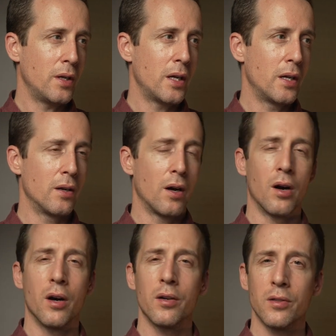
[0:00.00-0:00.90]
an
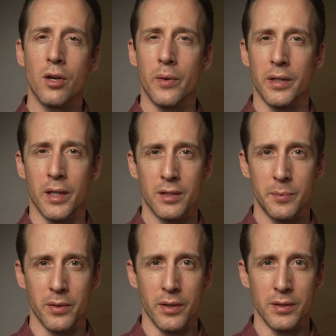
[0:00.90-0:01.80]
ongoing
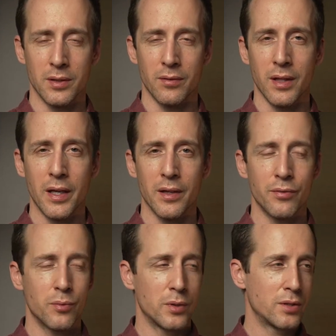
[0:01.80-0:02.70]
experience of
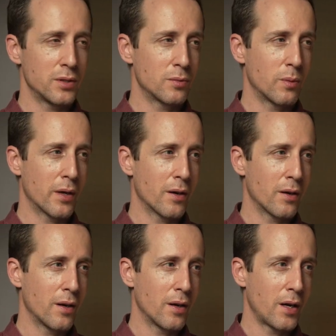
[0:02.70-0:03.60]
life, which is where
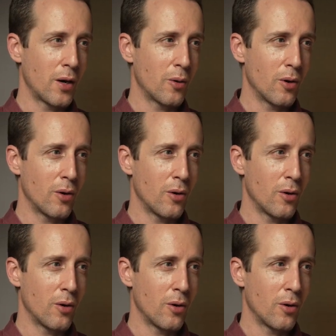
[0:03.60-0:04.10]
our